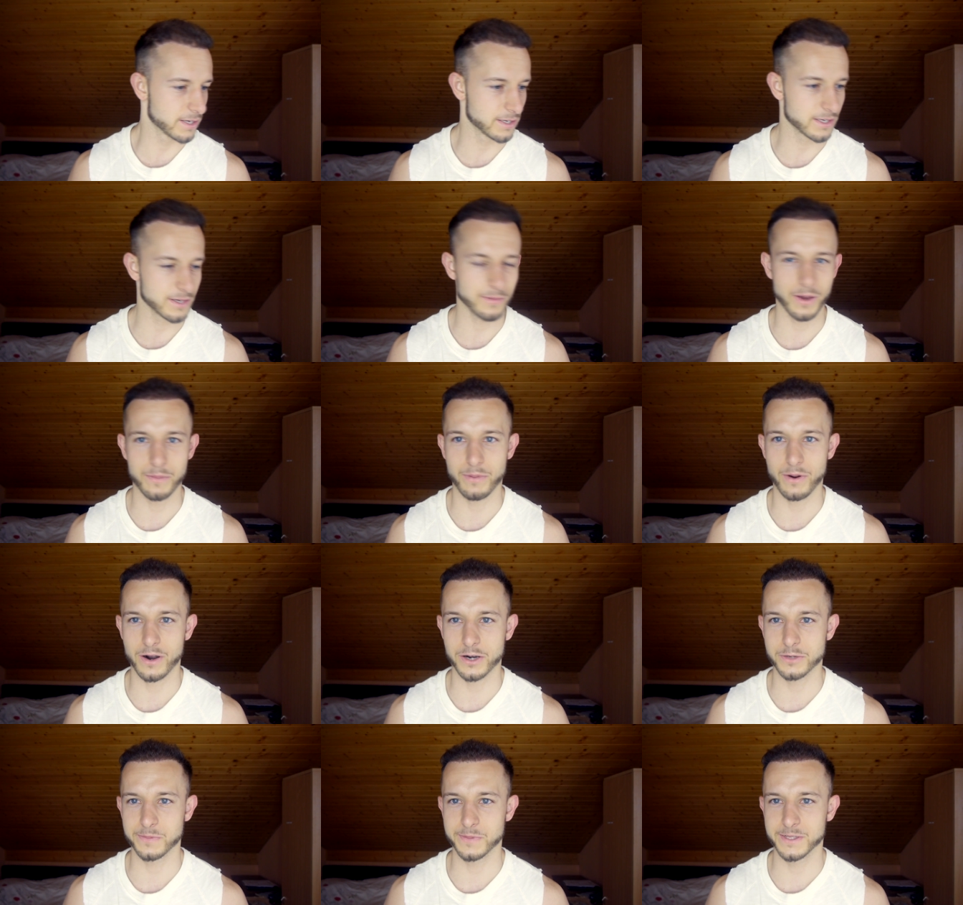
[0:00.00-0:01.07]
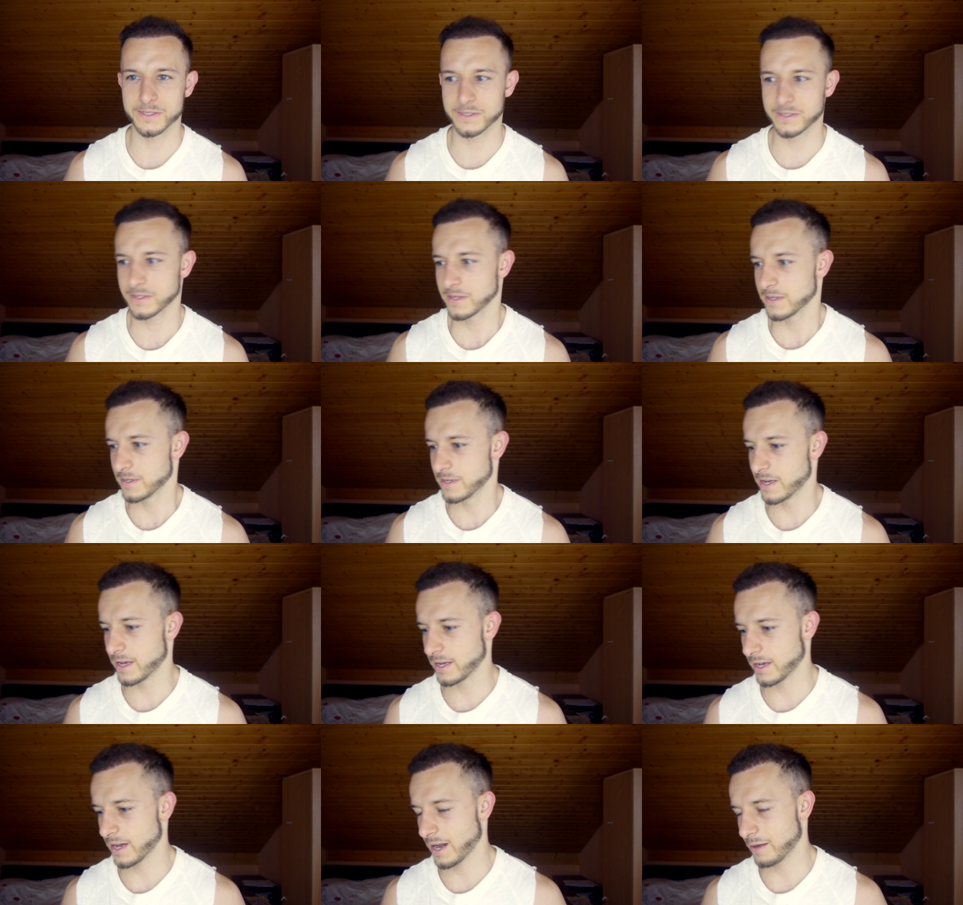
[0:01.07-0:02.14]
in my apartment
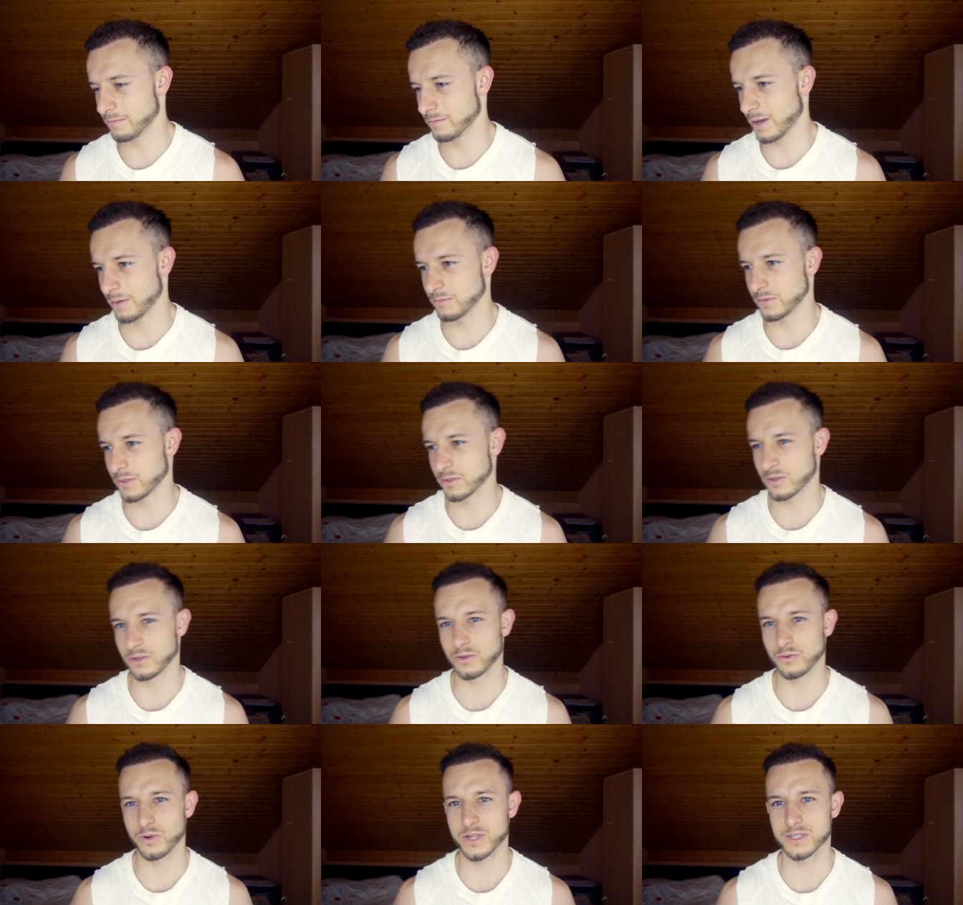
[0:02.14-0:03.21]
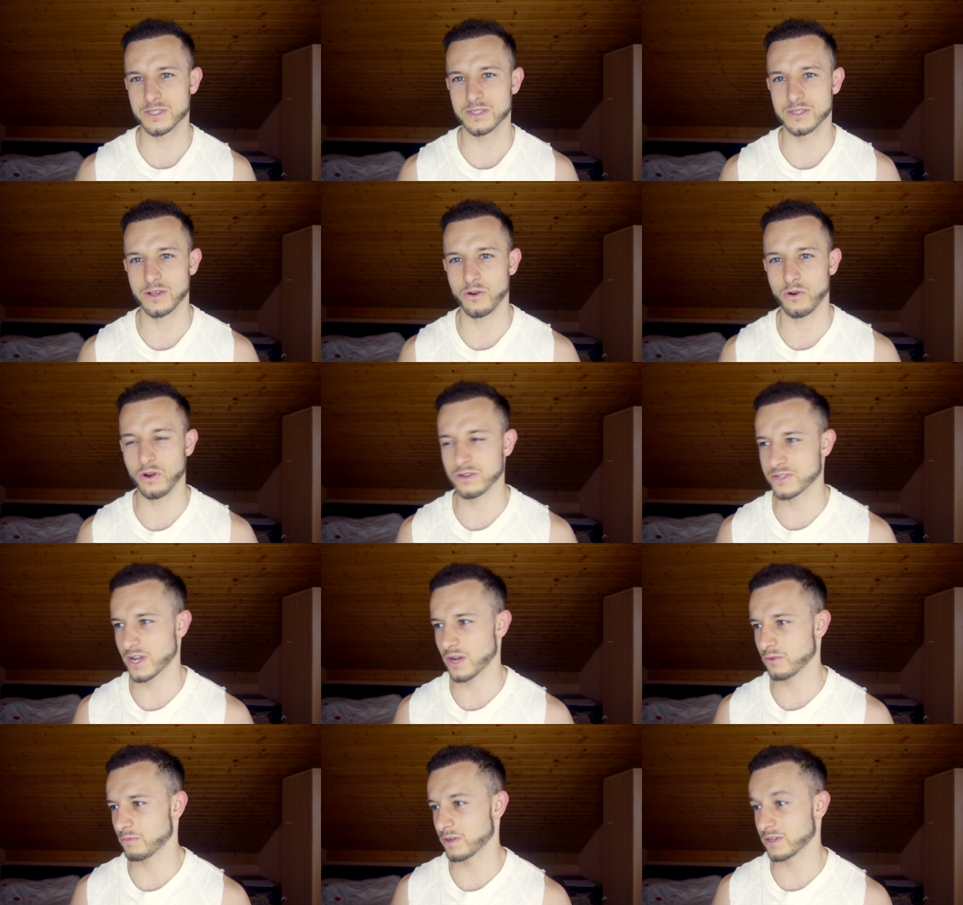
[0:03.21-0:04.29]
uh, I'm, I'm not gonna rinse the oils
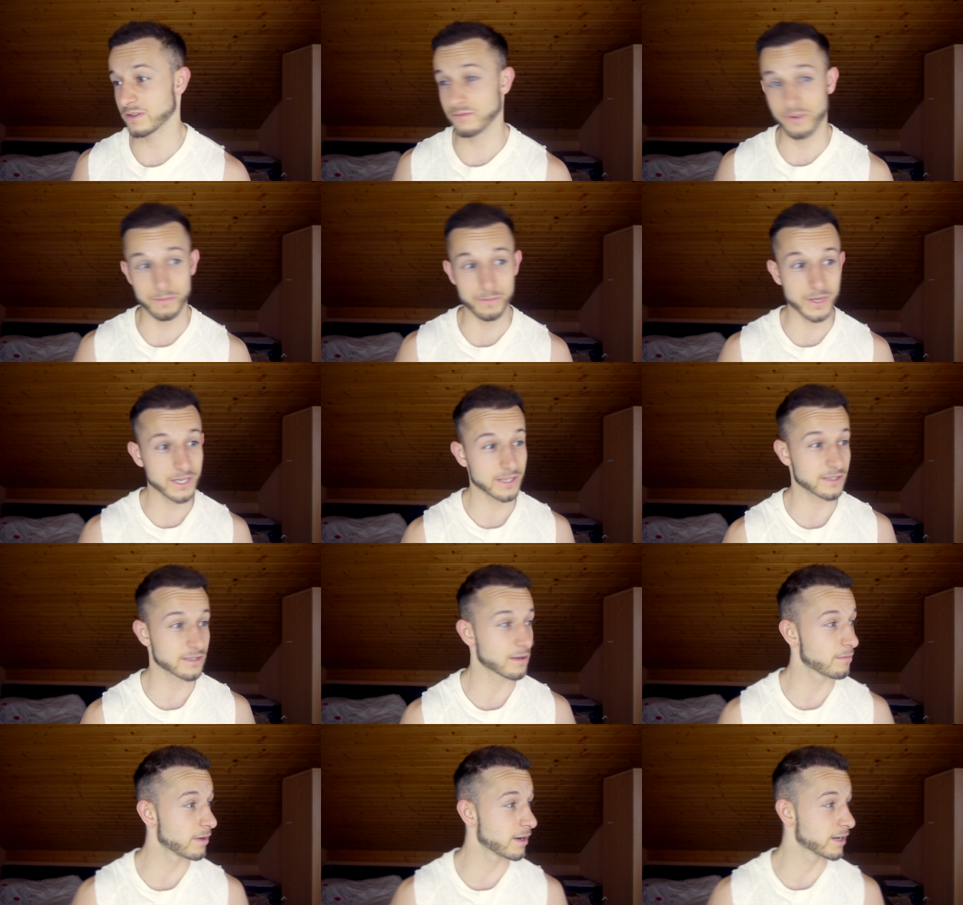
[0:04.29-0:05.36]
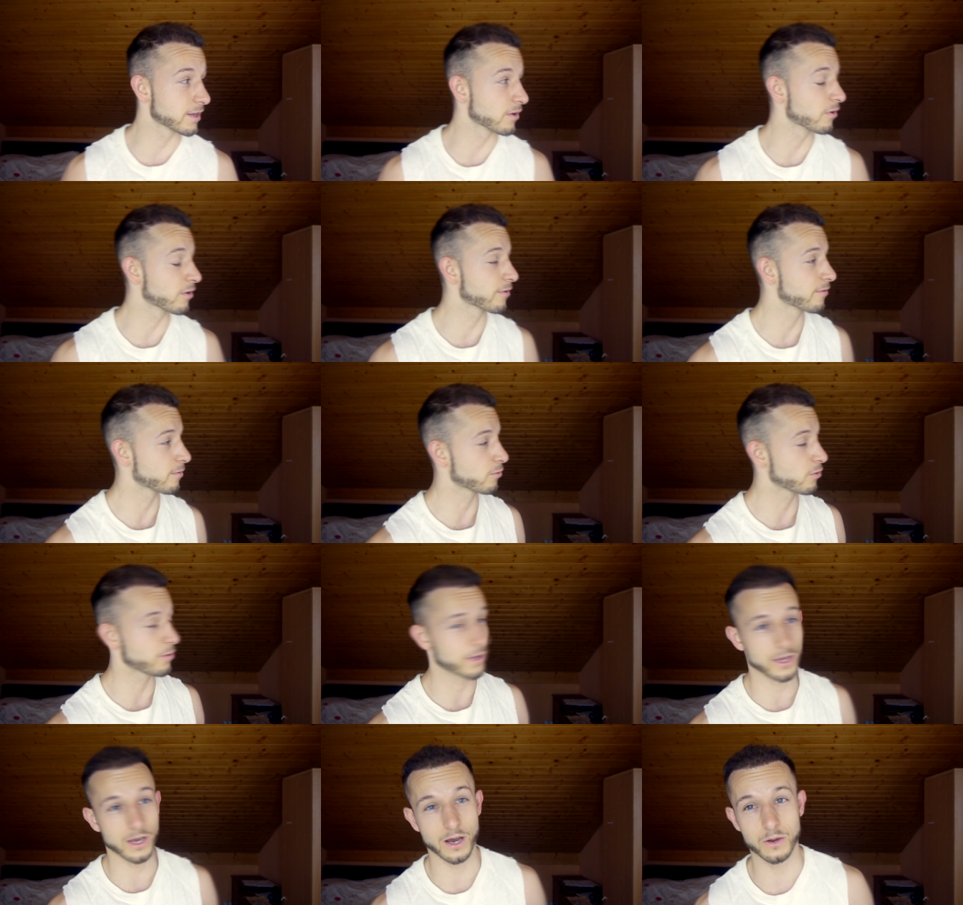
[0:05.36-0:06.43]
out but if I'm meeting somebody or if I'm
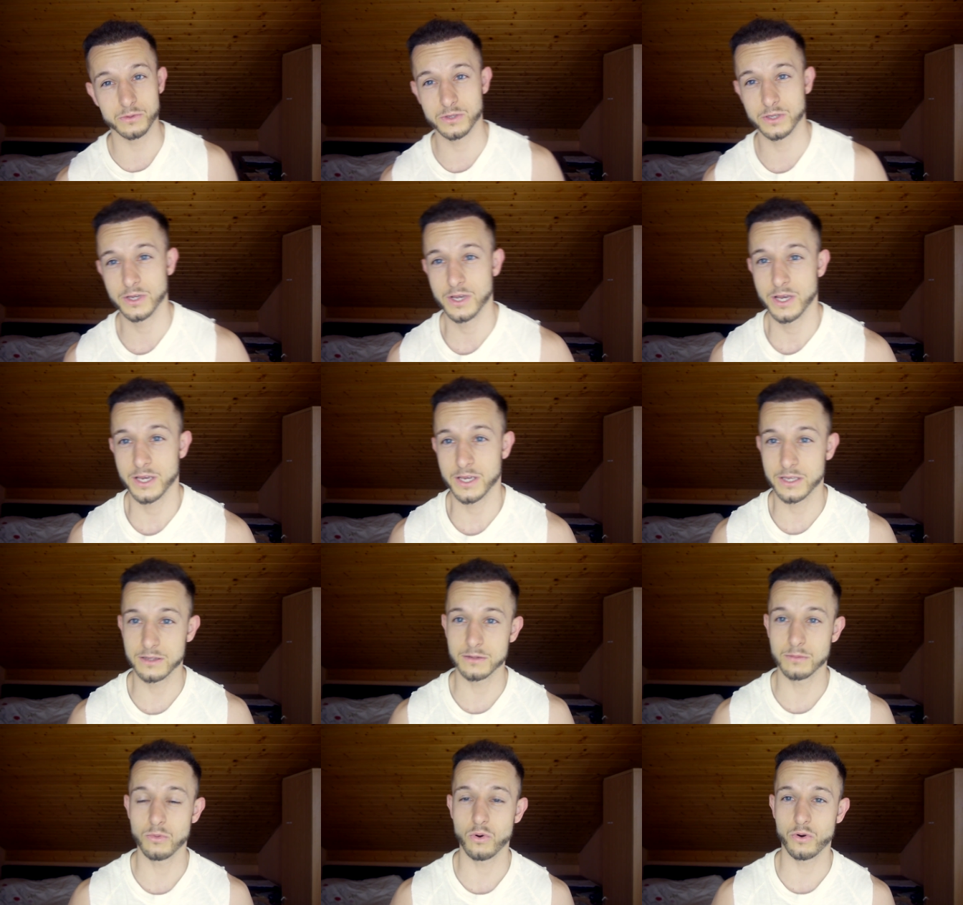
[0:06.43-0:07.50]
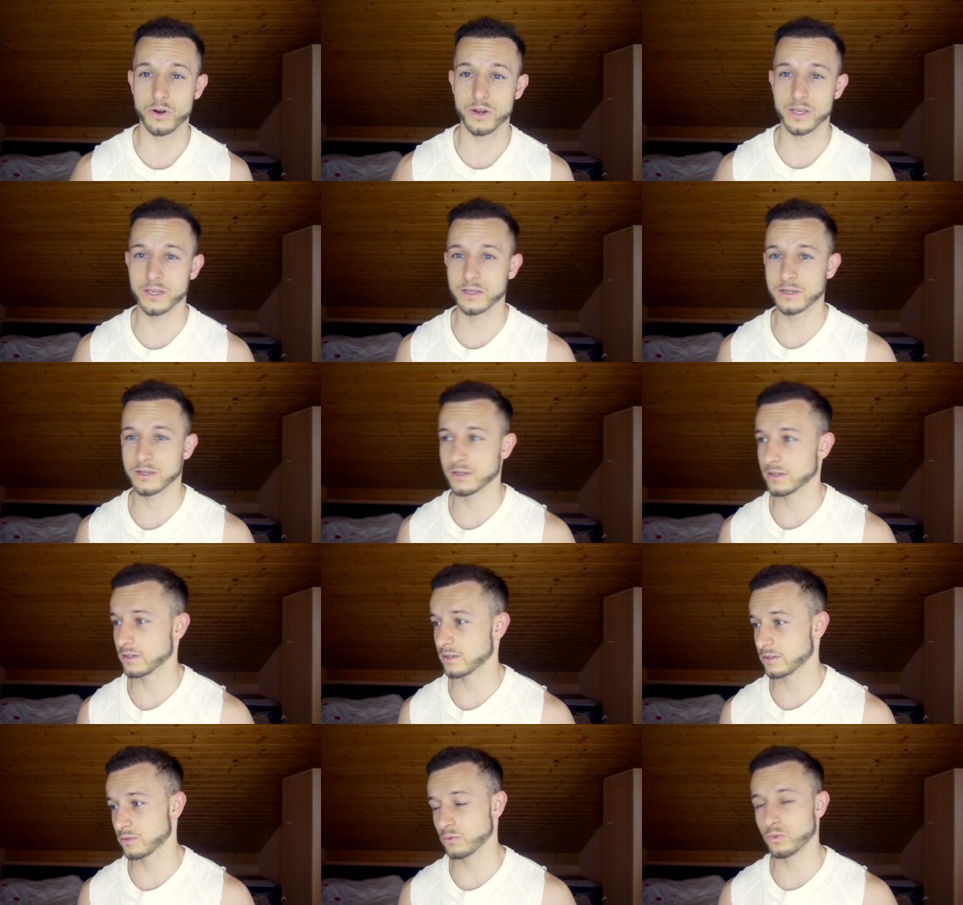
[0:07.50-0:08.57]
going out in the morning
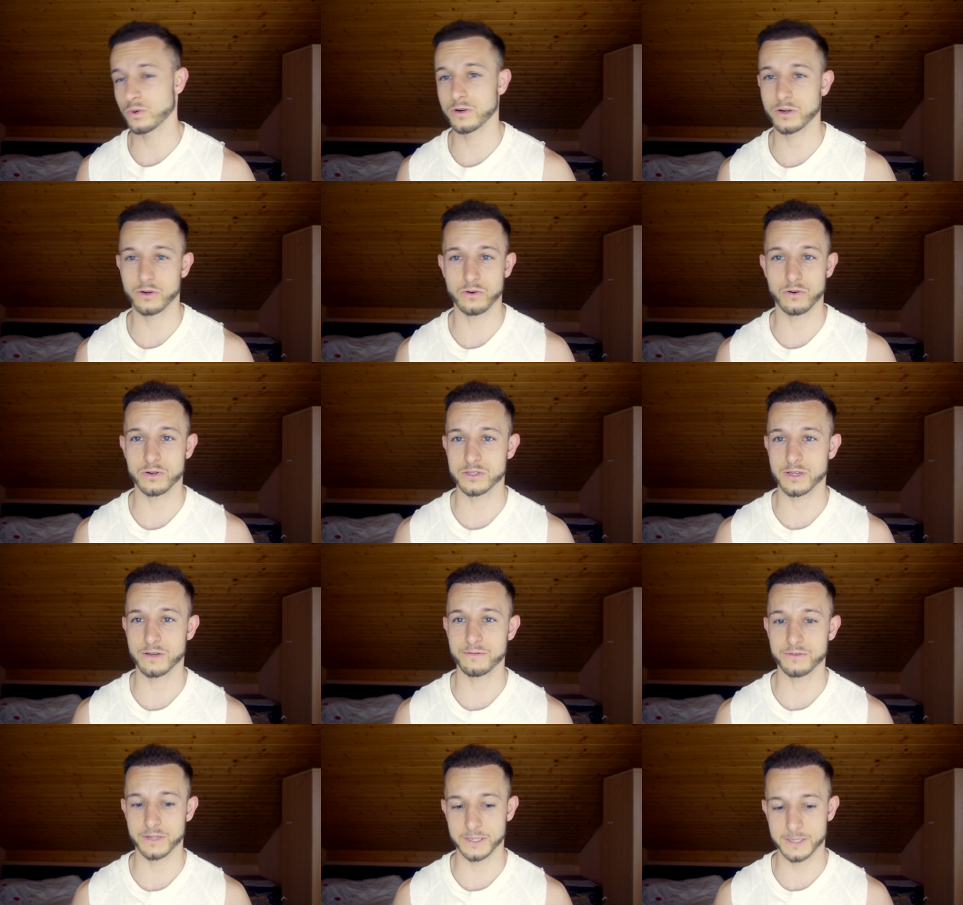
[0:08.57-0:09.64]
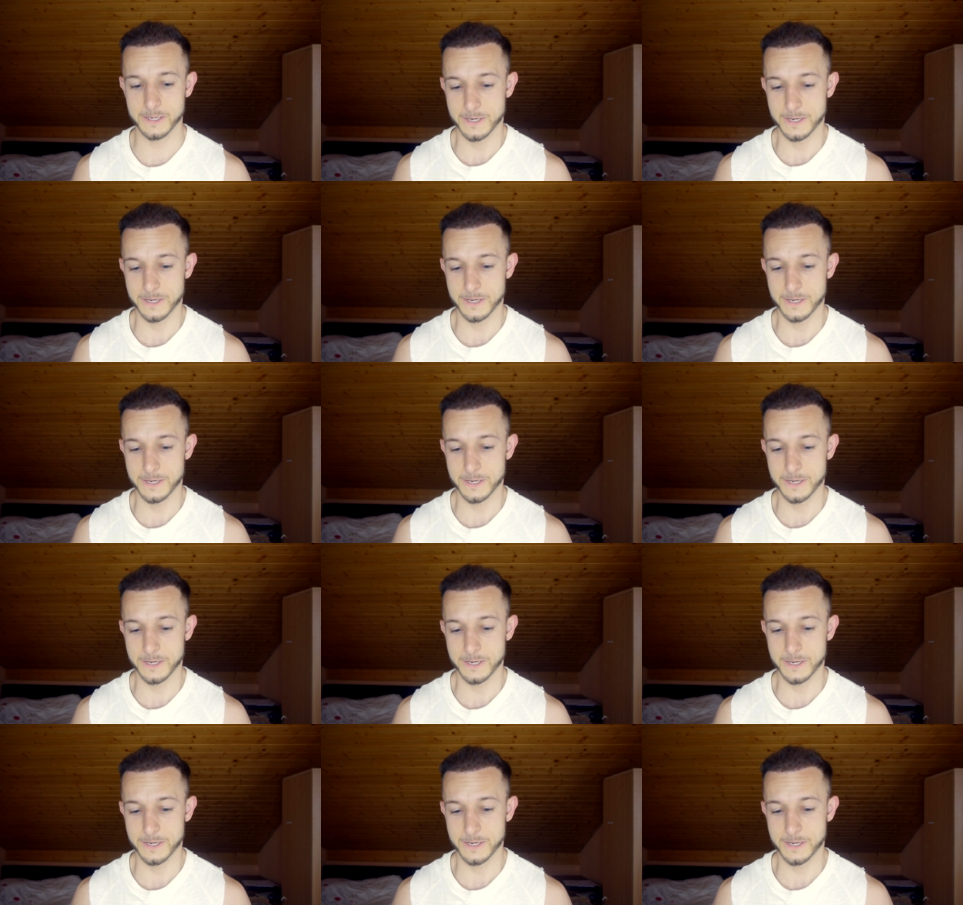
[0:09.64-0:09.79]
uh, to work or something